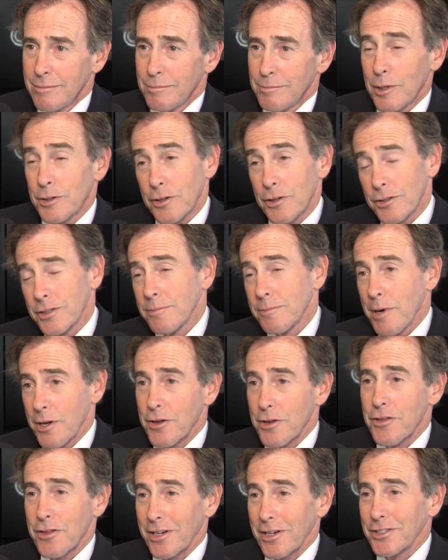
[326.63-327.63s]
But there's some
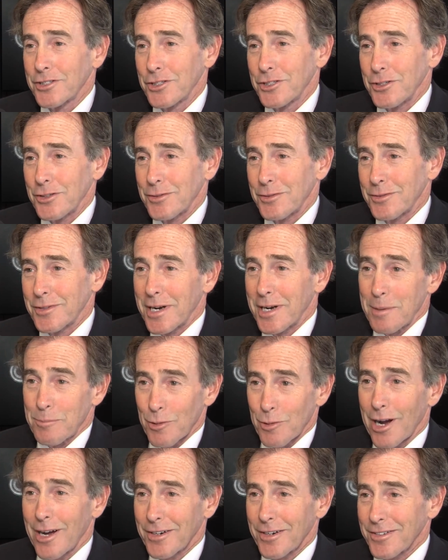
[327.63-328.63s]
other things too that I'm
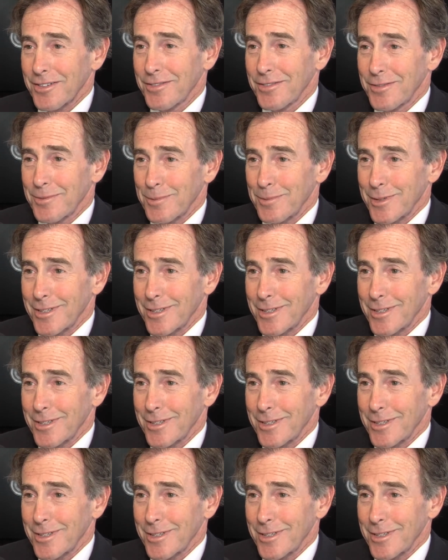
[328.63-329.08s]
proud of,